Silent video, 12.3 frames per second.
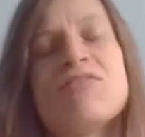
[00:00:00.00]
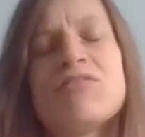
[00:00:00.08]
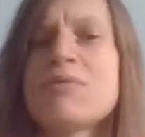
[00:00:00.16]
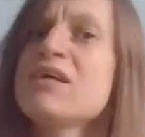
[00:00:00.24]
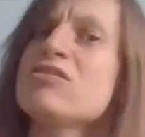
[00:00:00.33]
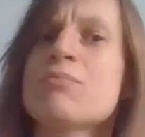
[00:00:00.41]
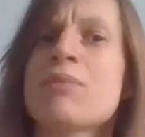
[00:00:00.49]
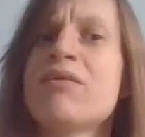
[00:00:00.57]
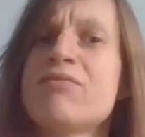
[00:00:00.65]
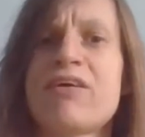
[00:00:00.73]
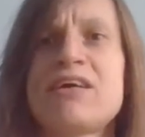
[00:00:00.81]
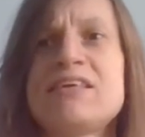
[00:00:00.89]
information
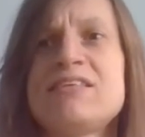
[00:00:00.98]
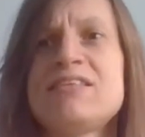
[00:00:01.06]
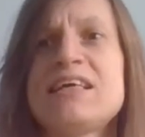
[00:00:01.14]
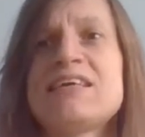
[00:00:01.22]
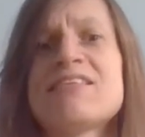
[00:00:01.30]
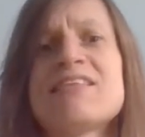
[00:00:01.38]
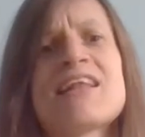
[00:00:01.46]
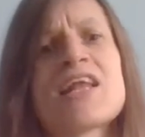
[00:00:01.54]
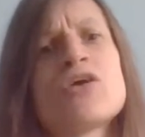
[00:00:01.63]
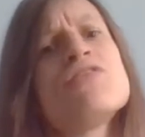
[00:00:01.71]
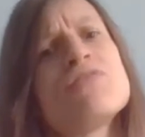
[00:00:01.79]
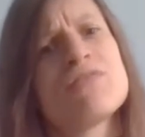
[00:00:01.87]
about various things and then
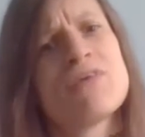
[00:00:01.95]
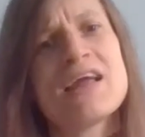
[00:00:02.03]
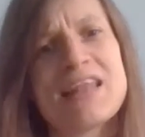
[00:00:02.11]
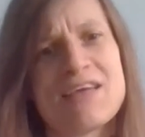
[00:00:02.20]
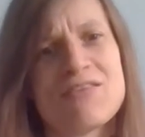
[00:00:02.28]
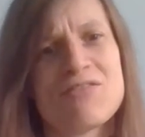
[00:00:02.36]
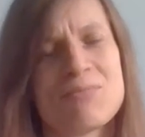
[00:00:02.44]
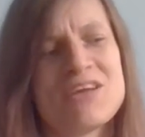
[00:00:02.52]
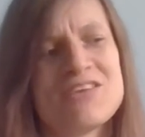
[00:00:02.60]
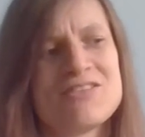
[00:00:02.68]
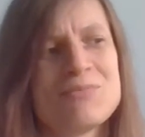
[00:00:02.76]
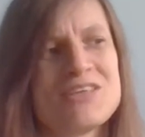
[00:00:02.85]
i couldn't find that
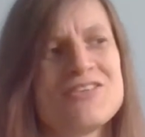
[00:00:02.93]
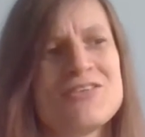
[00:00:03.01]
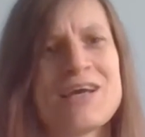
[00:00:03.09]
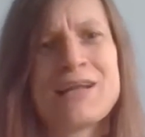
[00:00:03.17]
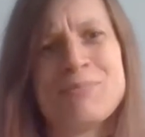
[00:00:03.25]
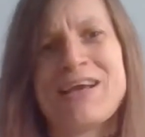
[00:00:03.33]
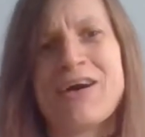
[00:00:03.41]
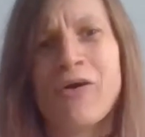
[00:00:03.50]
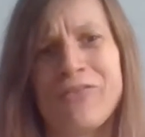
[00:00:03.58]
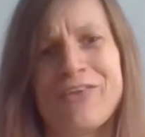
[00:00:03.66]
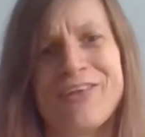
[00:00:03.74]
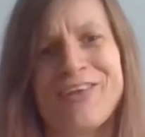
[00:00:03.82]
information because you had to be
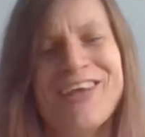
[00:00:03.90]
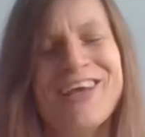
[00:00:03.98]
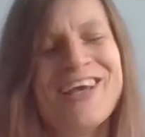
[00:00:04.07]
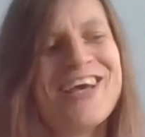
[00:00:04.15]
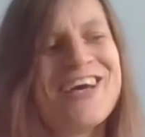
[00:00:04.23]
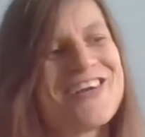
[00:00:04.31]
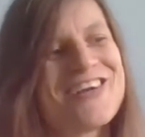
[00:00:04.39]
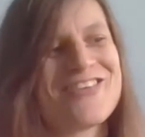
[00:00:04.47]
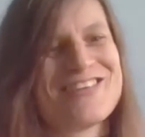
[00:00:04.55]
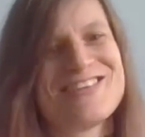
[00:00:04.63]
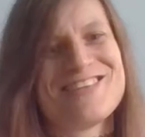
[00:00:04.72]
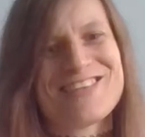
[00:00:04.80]
on the
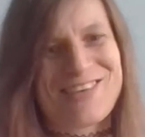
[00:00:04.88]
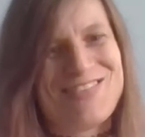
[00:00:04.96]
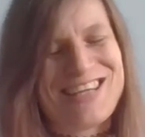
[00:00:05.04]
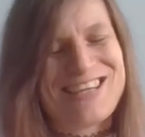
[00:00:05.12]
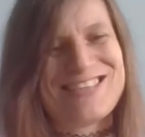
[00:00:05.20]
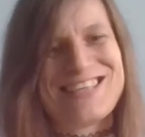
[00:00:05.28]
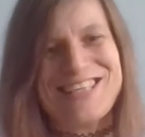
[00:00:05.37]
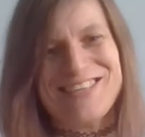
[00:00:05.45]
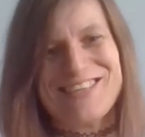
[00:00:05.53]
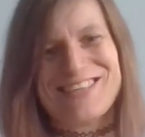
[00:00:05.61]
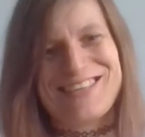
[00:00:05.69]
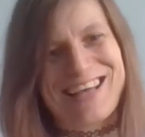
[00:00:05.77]
logged into the community in
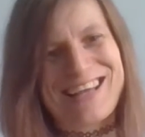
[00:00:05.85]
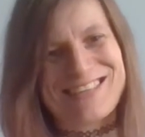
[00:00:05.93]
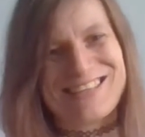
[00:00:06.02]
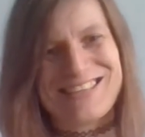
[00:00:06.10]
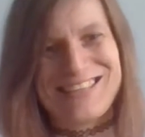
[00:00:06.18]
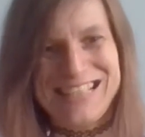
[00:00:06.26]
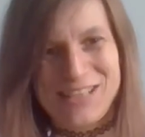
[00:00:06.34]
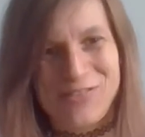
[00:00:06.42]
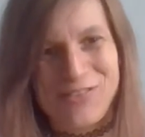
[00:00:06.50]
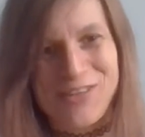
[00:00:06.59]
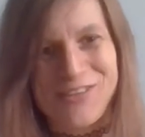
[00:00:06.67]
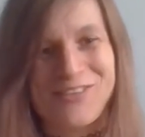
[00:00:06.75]
order to actually see the
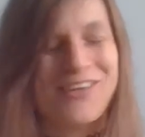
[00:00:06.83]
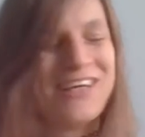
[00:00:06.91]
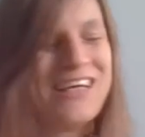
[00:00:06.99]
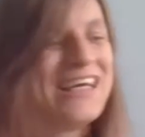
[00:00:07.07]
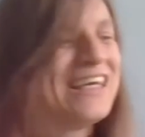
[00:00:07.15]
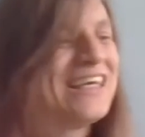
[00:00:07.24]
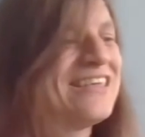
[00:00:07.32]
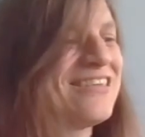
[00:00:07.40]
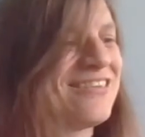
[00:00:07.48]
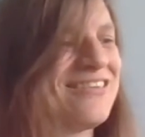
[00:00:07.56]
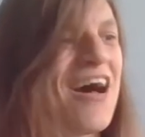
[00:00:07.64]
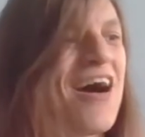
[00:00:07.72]
full
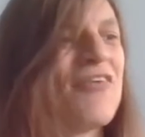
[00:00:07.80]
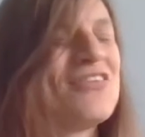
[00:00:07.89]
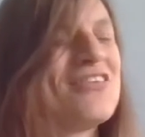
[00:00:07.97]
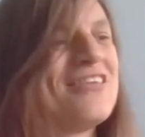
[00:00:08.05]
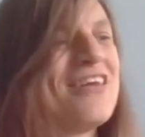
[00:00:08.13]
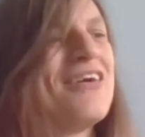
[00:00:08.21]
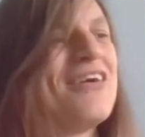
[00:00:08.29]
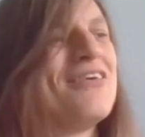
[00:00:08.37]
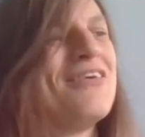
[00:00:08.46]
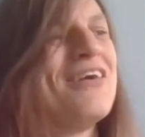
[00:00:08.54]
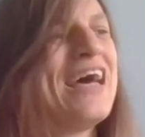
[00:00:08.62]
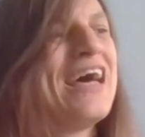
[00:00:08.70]
stuff
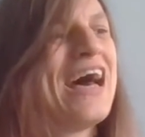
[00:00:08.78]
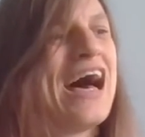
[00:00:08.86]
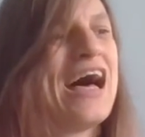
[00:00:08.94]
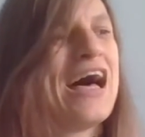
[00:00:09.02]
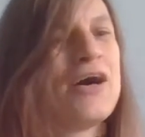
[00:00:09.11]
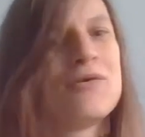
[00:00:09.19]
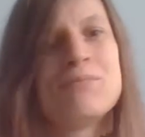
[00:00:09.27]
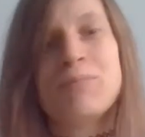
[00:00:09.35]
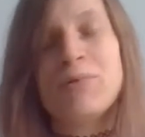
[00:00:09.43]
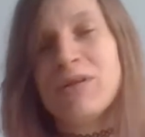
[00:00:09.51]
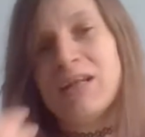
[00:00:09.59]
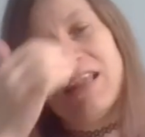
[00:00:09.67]
so um,
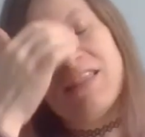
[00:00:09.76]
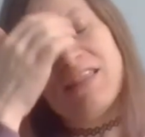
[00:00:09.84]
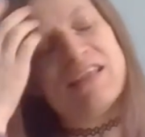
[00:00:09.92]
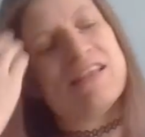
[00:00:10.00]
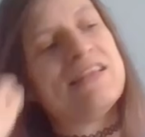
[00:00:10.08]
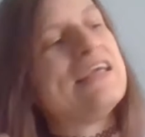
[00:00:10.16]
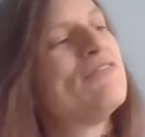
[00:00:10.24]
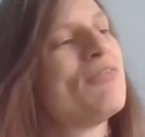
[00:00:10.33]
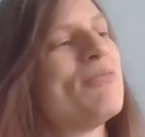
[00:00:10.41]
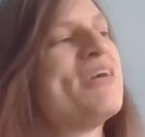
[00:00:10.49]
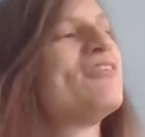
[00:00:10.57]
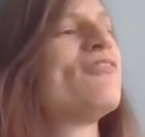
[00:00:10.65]
but the, the
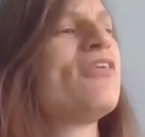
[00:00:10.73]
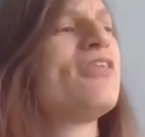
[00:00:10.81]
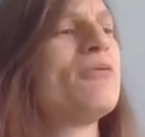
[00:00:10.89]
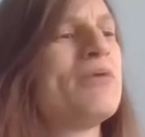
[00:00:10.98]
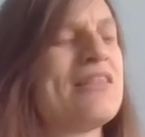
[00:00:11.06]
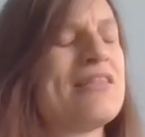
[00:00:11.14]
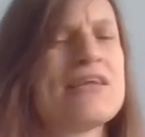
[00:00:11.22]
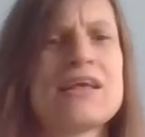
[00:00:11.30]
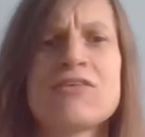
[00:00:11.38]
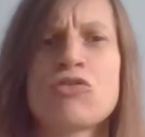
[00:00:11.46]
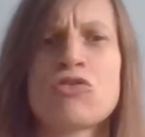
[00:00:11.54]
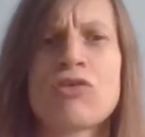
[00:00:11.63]
information for it with
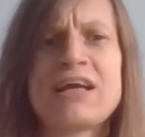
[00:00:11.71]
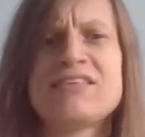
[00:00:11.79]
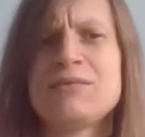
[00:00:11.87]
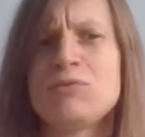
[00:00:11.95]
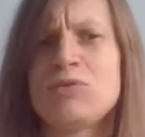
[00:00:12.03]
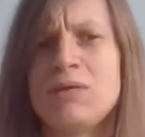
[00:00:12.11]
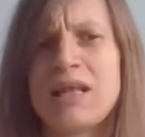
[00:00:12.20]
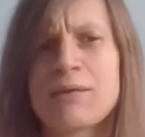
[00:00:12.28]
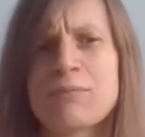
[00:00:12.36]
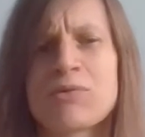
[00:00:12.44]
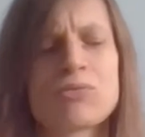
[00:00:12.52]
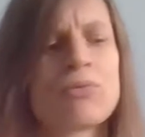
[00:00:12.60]
Kindle Direct seems to be
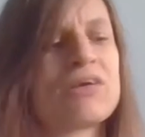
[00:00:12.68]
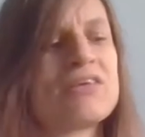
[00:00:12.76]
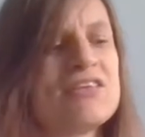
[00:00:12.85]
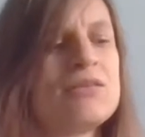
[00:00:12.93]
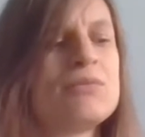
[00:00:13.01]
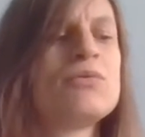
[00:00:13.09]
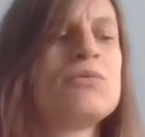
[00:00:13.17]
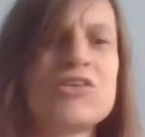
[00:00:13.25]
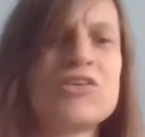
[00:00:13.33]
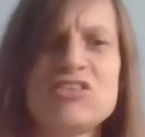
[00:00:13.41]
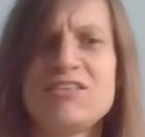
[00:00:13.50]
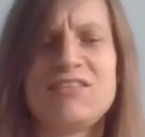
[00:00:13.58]
like much more accessible,
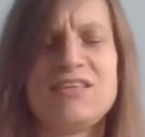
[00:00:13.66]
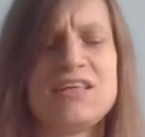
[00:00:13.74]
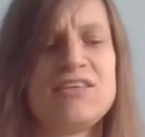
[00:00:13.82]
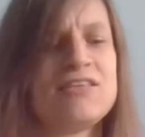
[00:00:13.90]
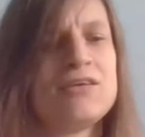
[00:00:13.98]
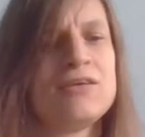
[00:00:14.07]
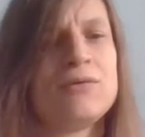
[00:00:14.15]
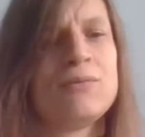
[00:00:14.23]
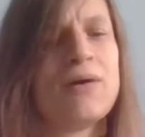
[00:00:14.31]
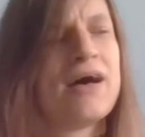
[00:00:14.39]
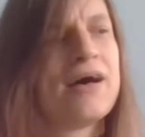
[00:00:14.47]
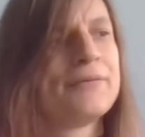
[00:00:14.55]
much easier
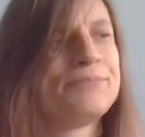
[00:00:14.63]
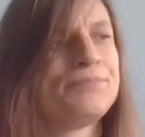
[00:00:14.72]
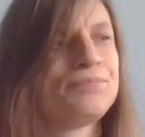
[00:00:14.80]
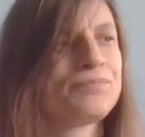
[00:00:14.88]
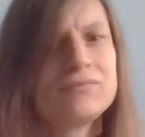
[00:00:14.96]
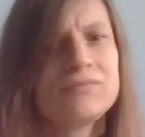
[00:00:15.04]
to, um,